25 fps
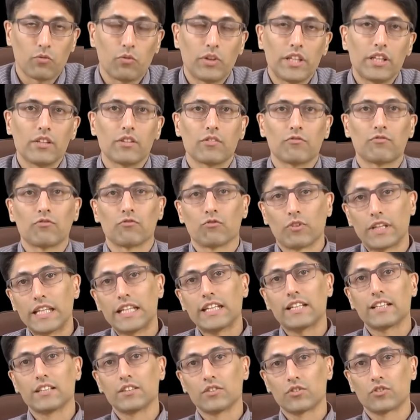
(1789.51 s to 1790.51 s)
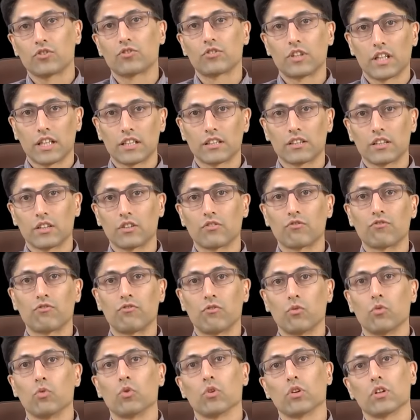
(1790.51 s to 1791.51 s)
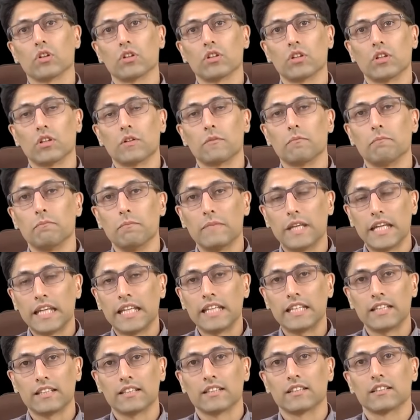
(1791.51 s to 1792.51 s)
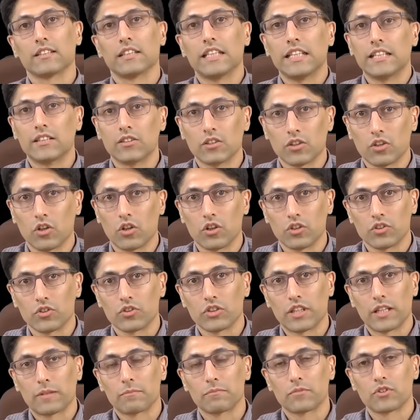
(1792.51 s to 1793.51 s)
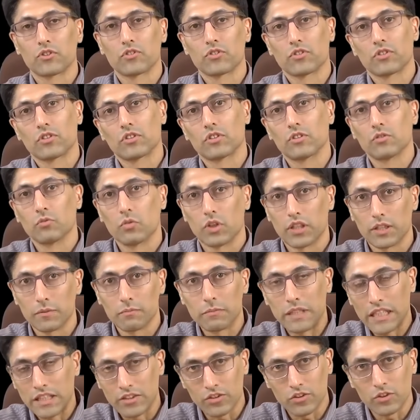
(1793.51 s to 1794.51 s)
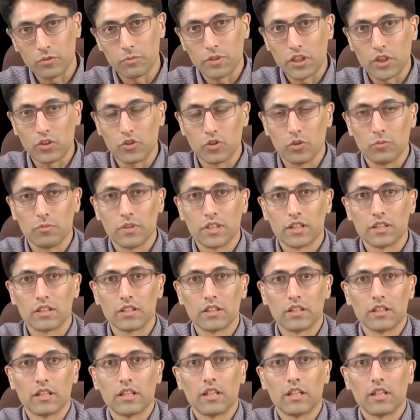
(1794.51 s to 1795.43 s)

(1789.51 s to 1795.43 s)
We have reconstructed 4 main legal concepts: what it means to be human,